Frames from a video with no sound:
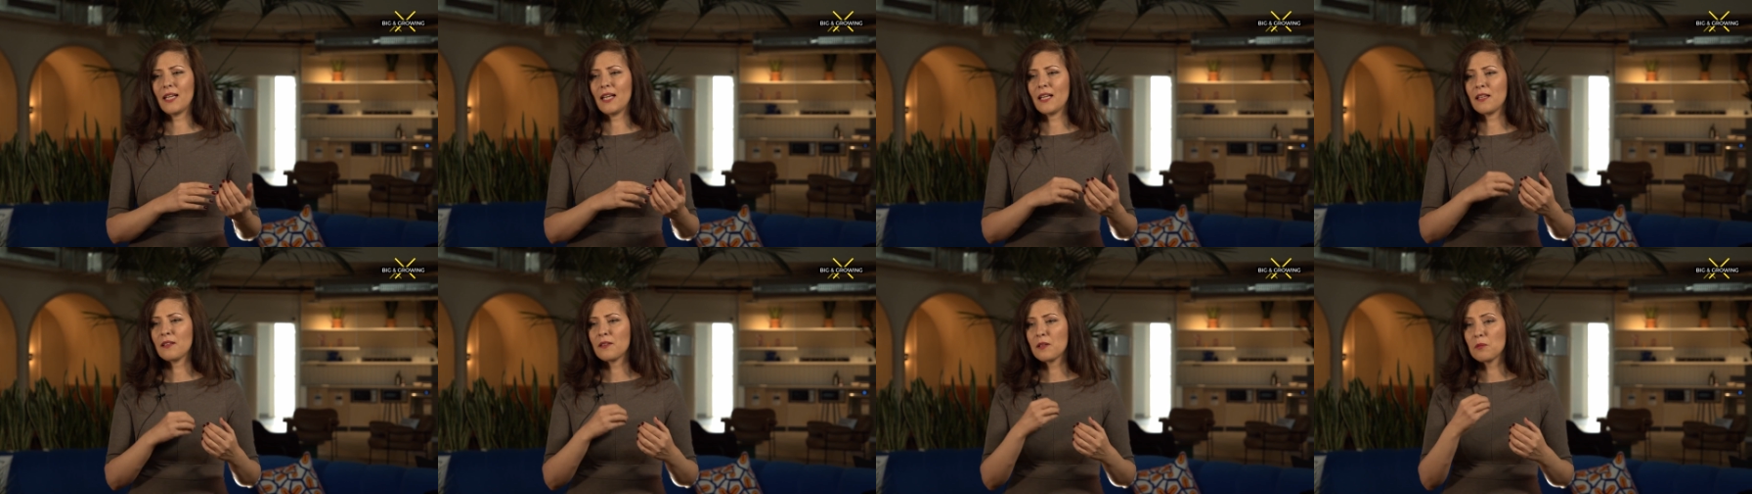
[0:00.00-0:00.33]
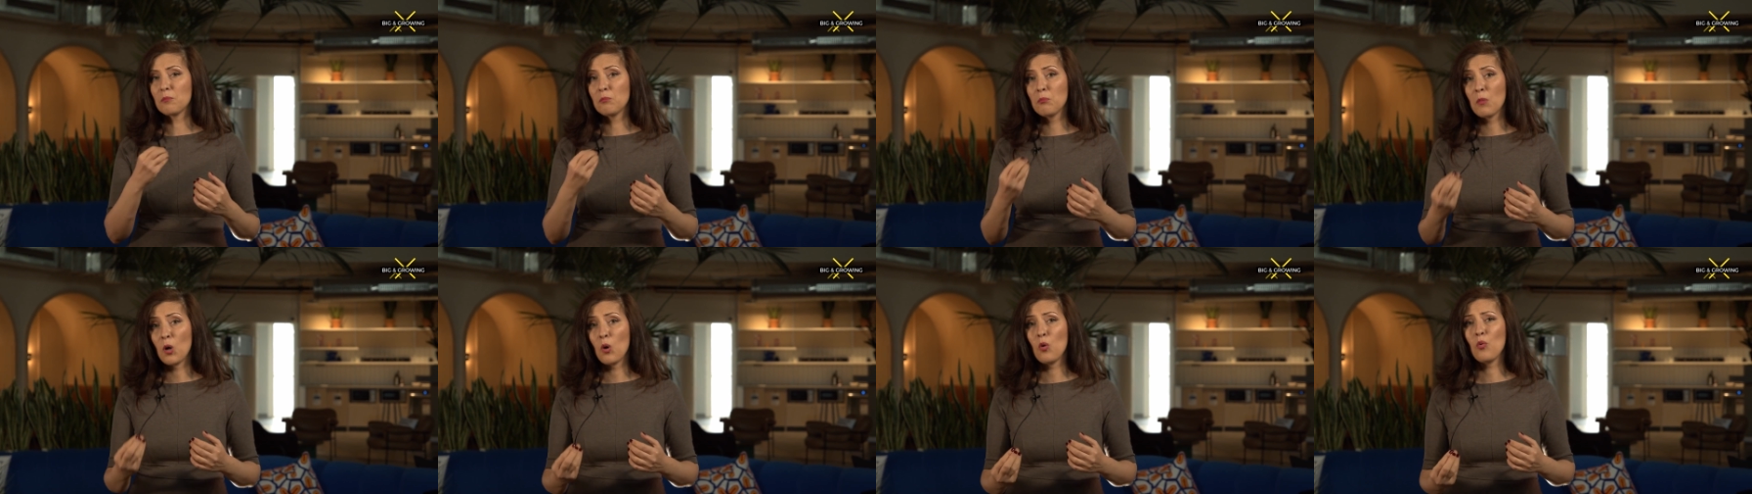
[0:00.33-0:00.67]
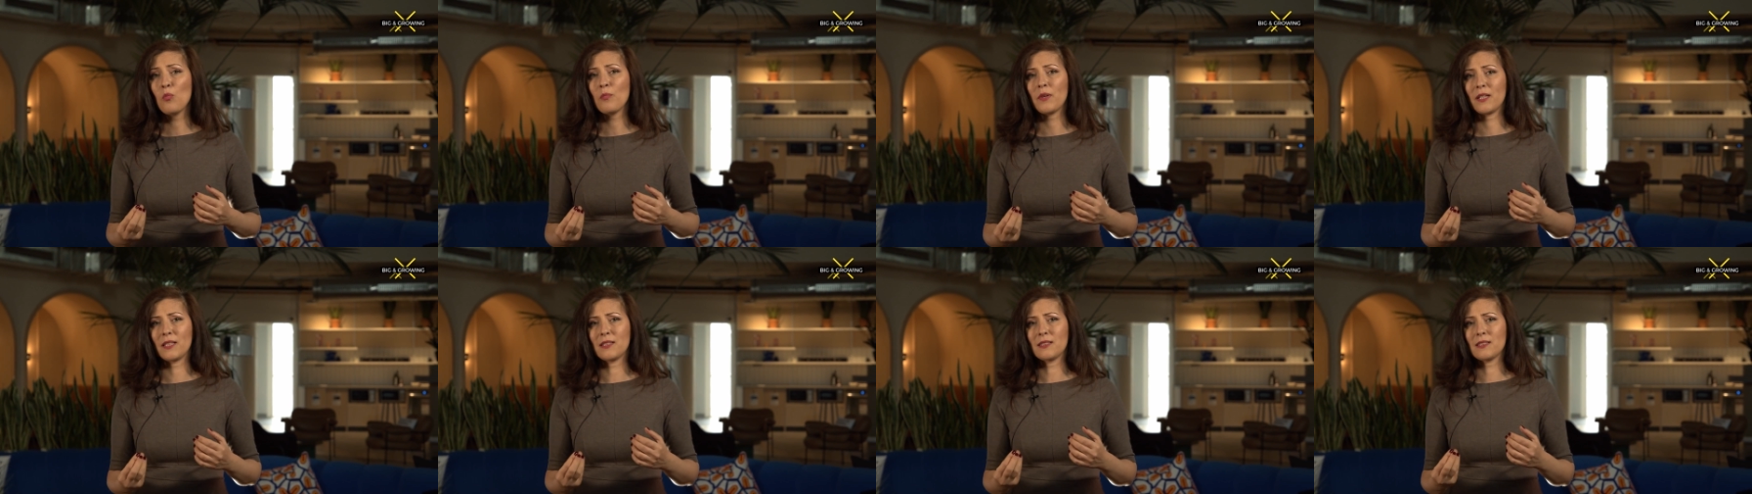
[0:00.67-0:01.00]
and the
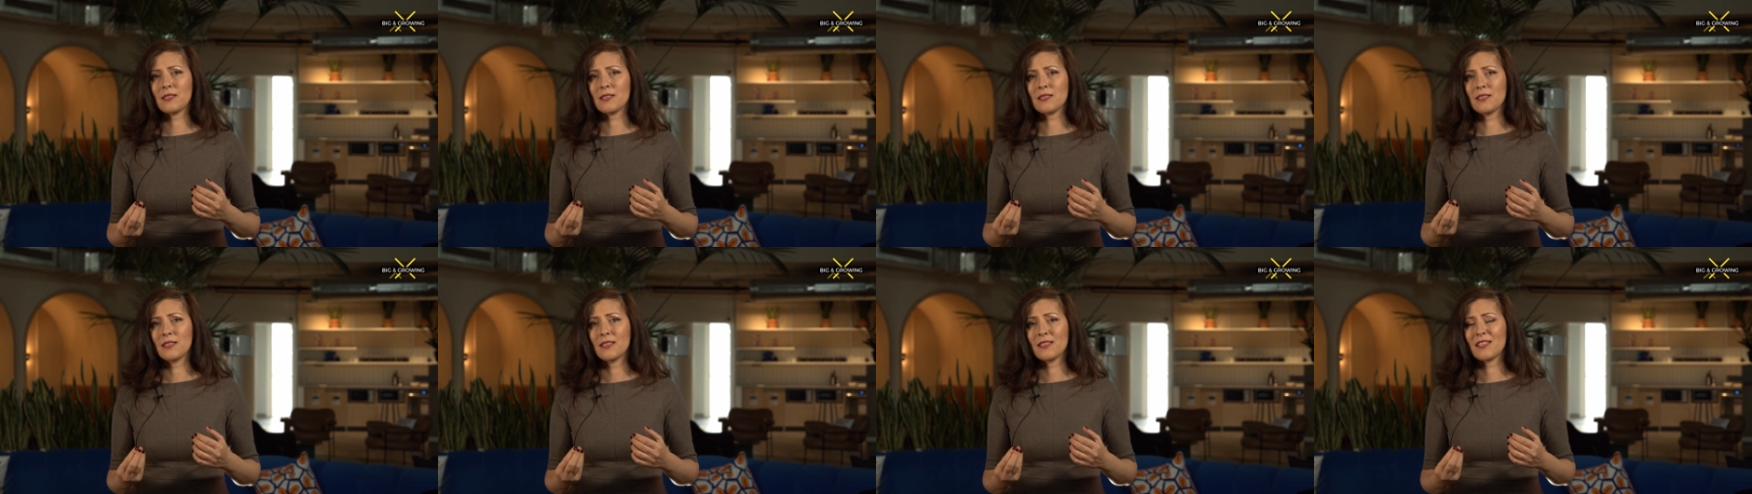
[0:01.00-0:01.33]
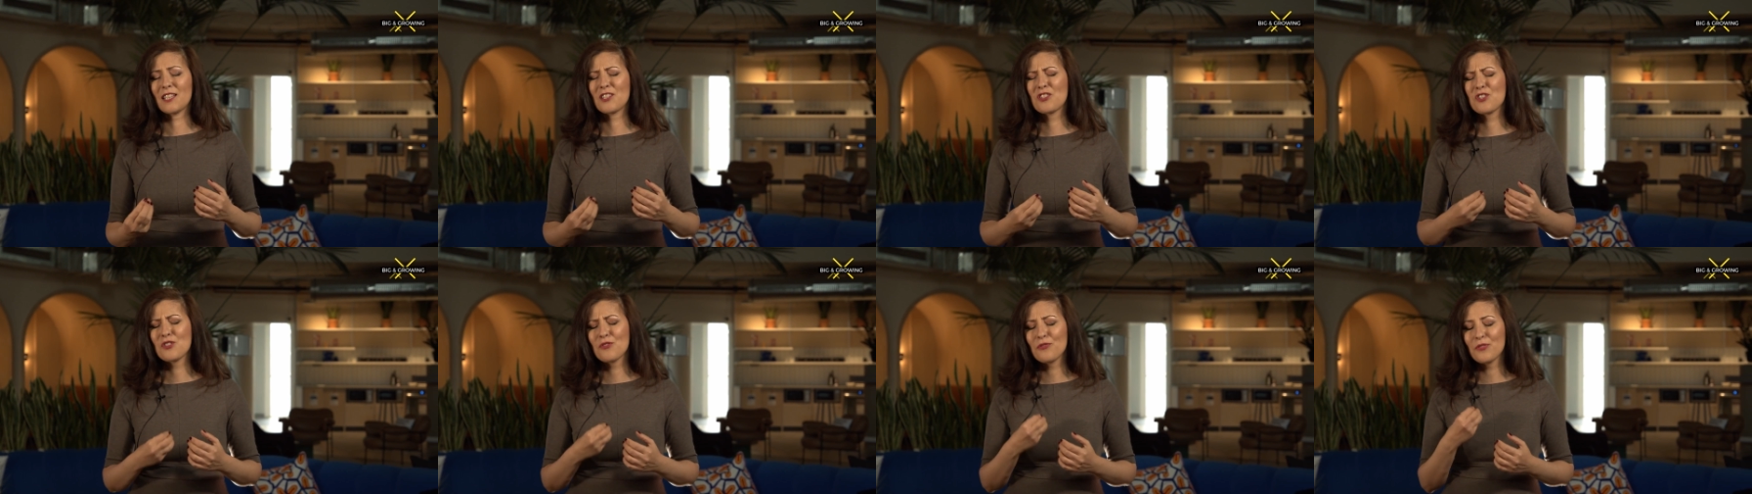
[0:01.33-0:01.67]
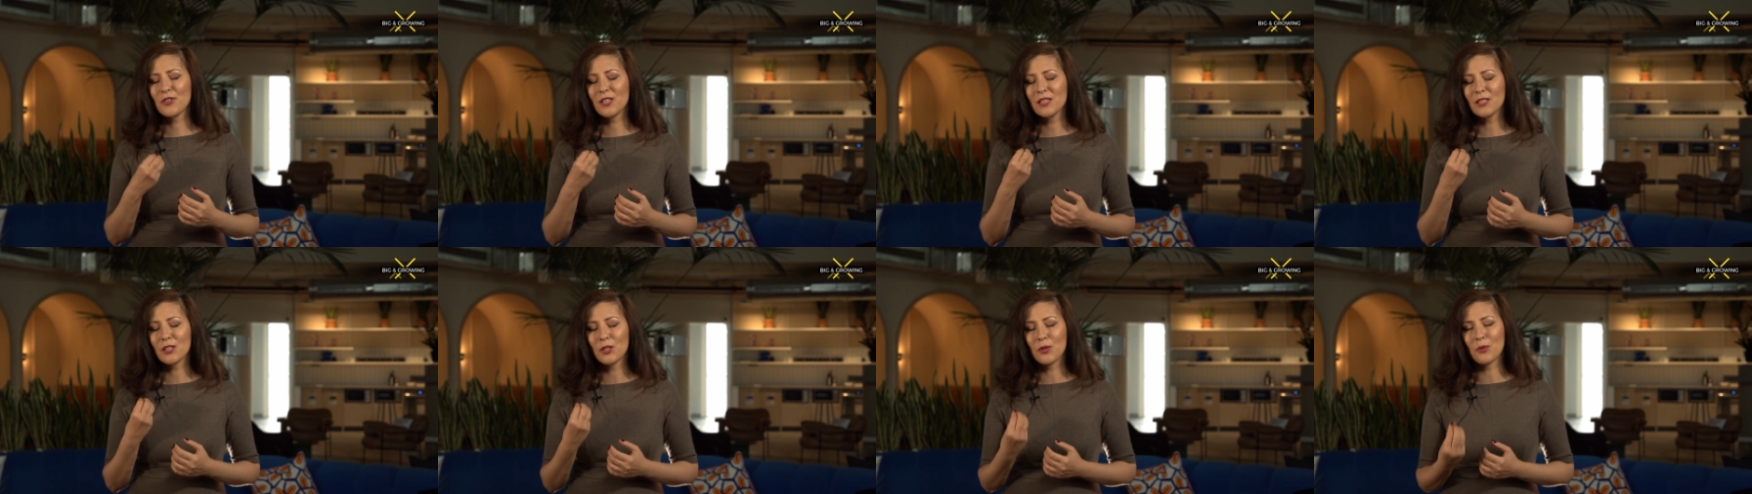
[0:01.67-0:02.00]
moments that you
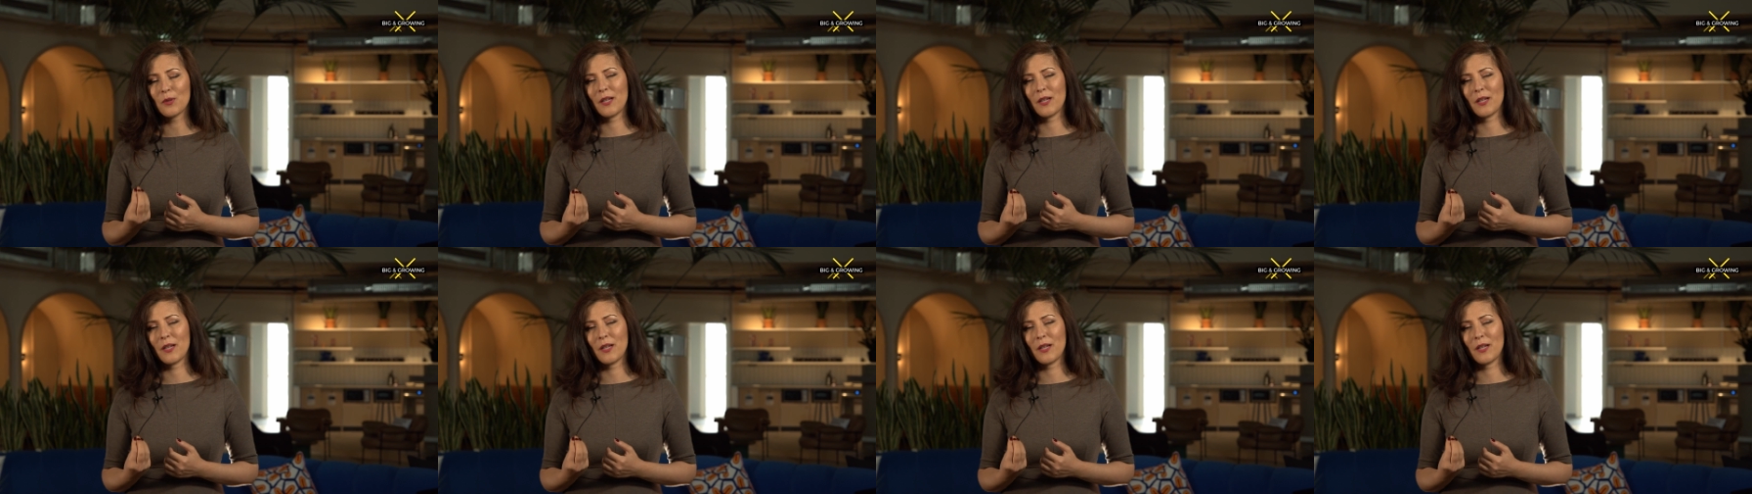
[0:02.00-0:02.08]
feel